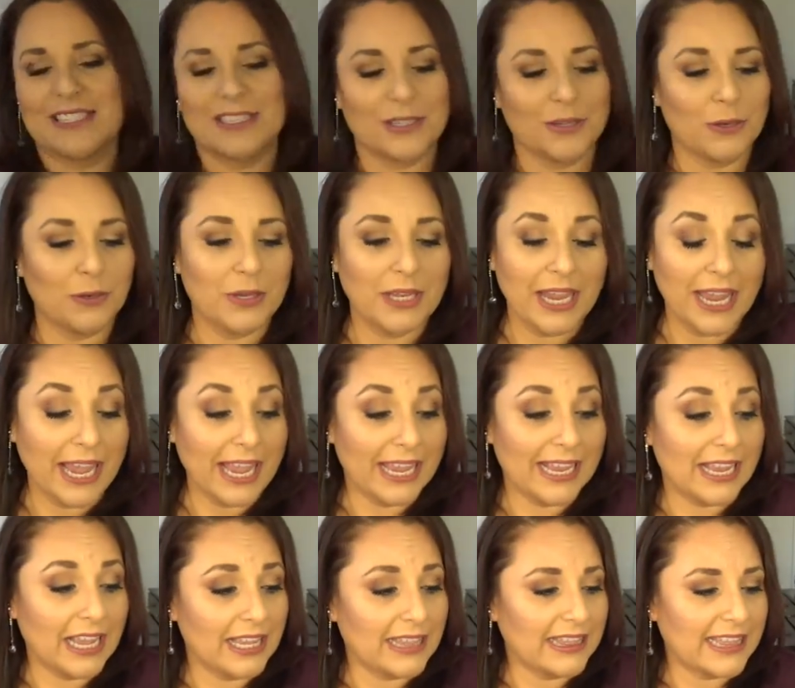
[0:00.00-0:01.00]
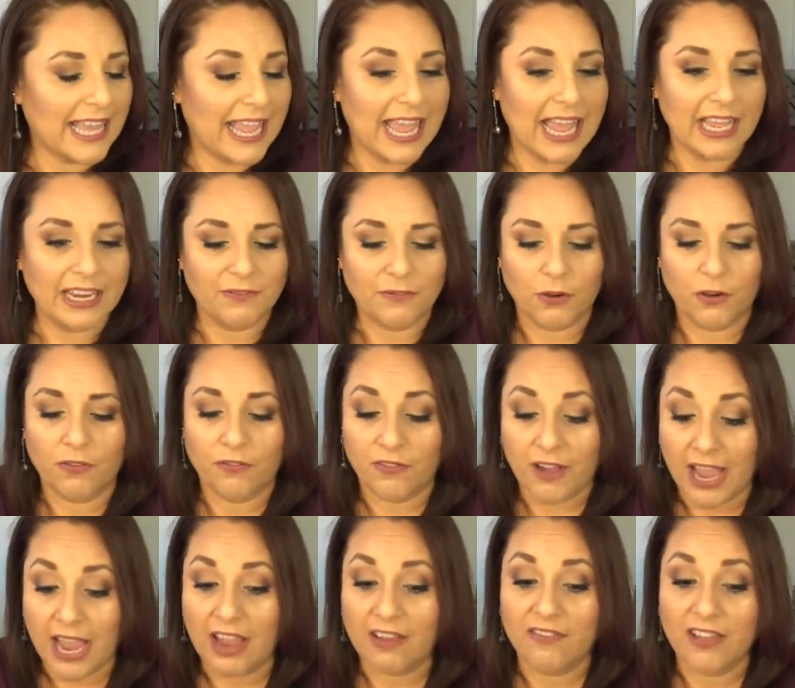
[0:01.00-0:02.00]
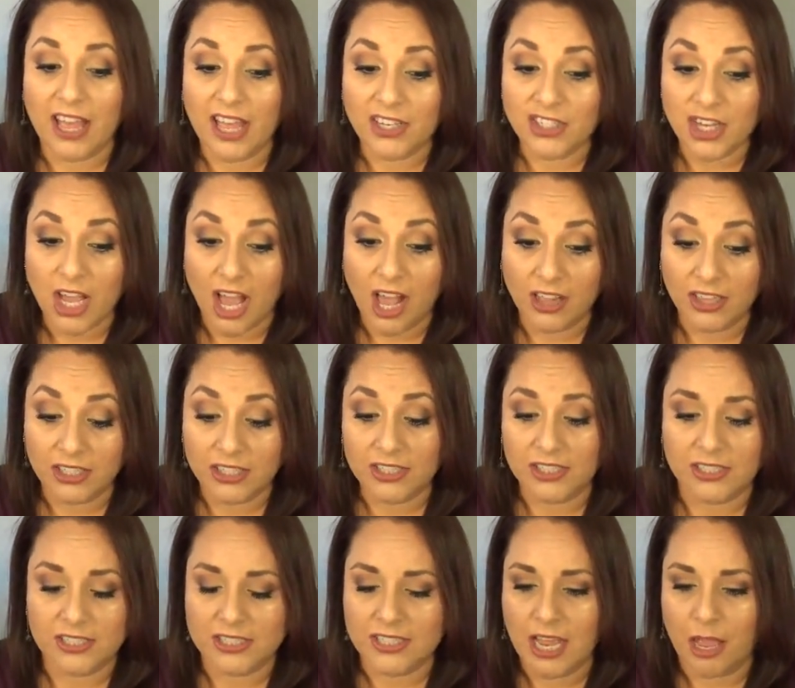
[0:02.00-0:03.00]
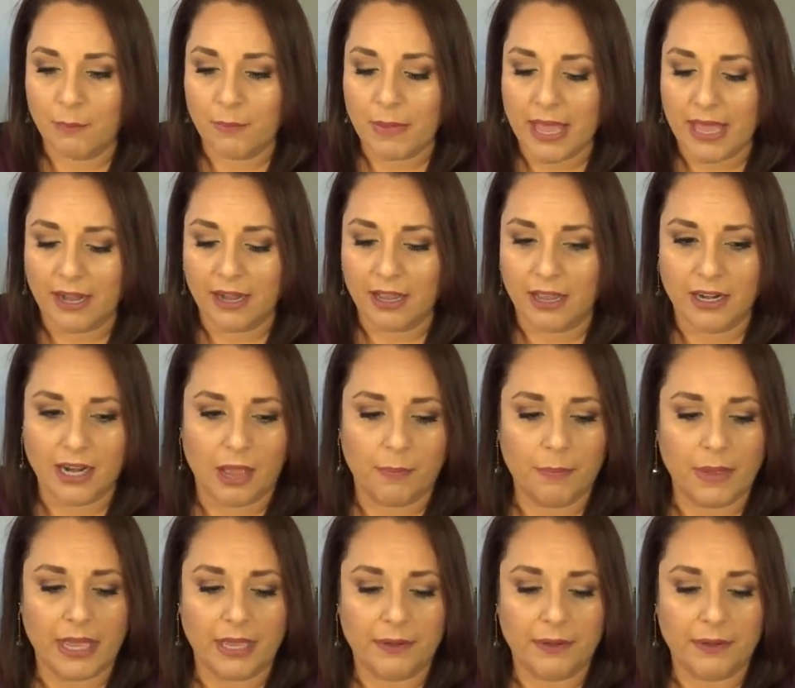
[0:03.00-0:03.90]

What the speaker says: So yeah, I got that for $5. Not bad, huh? Not